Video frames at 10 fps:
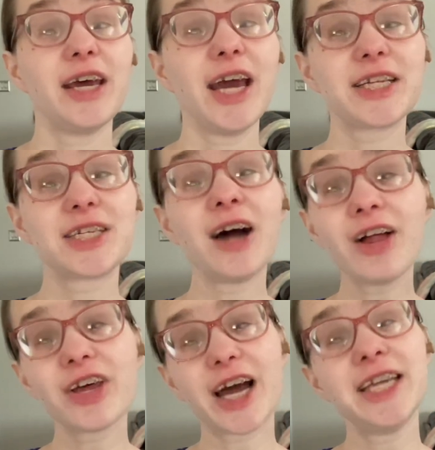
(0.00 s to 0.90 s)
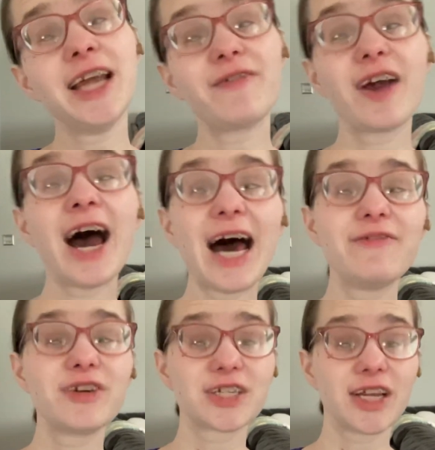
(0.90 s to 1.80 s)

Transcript: it's not like I never had vision.